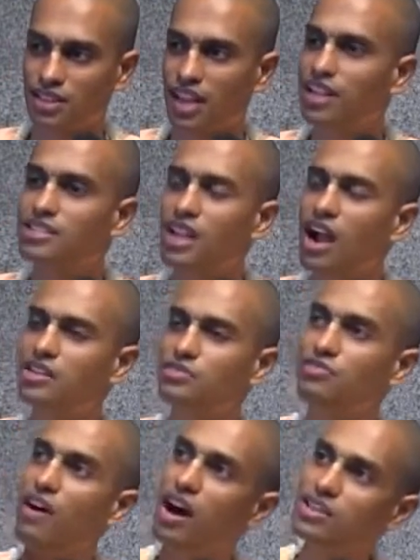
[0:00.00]
It is not
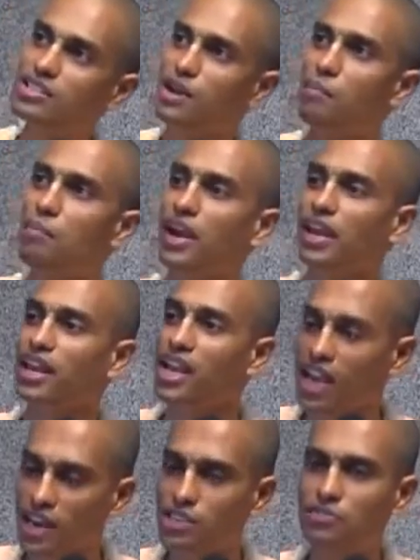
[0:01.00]
for somebody.
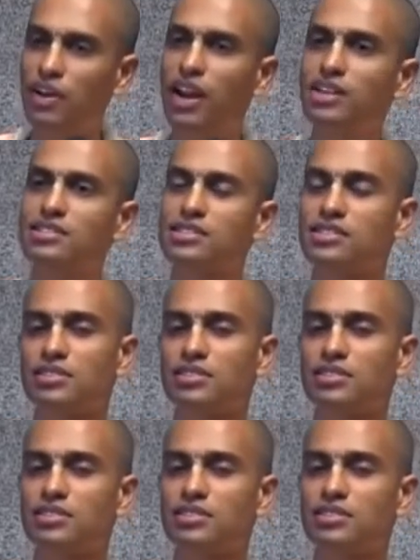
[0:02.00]
It is for us.